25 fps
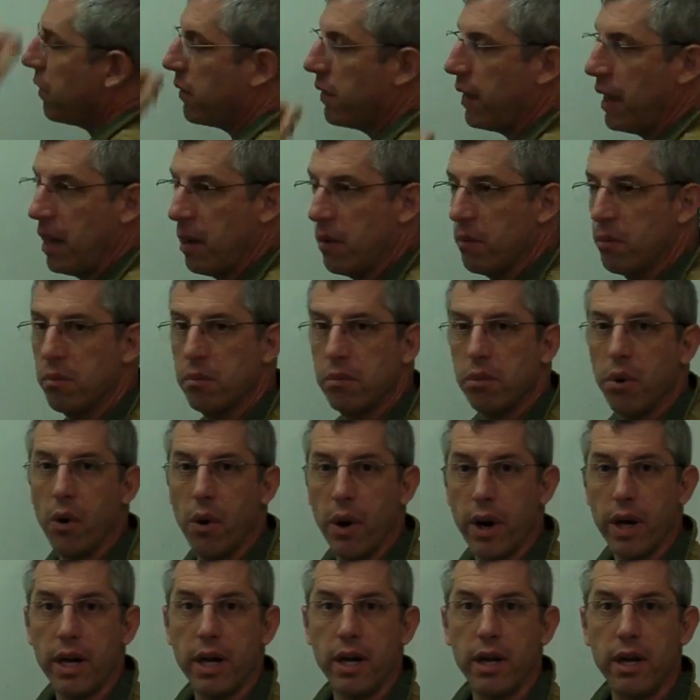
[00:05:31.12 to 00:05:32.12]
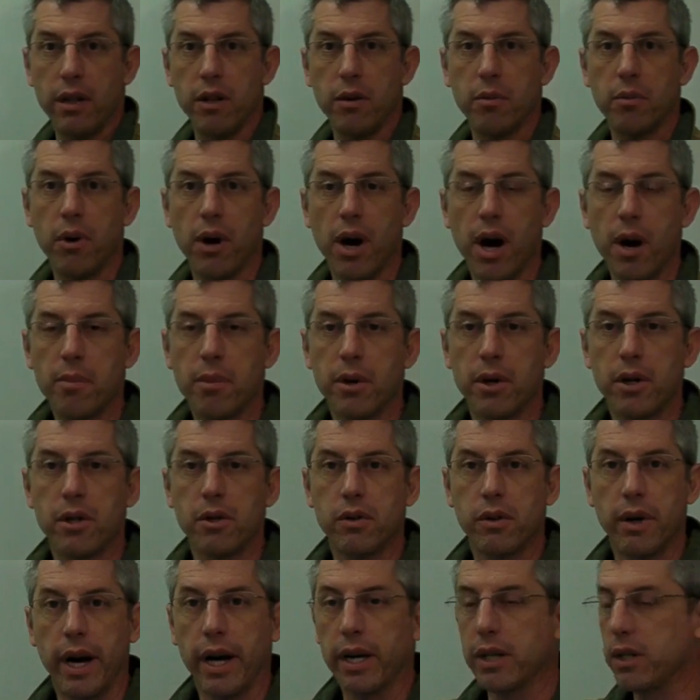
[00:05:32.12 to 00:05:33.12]
thing pointed in the proper
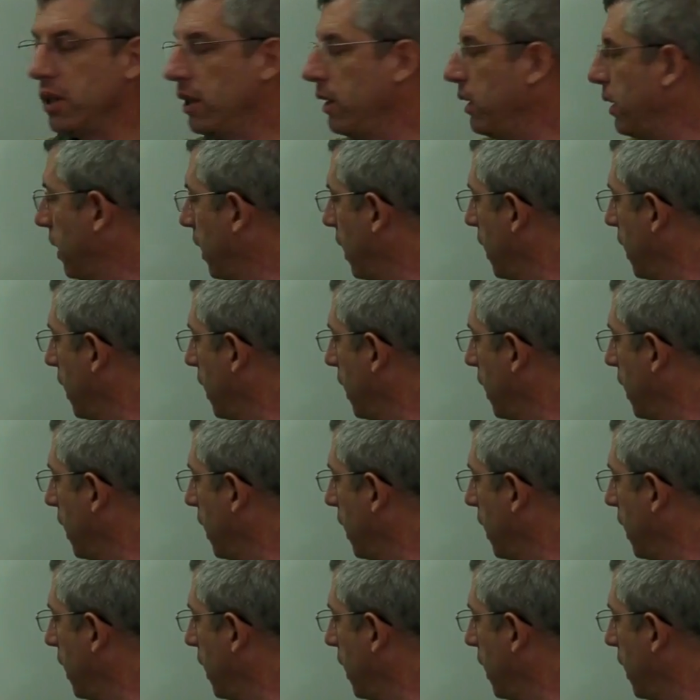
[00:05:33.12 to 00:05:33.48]
direction.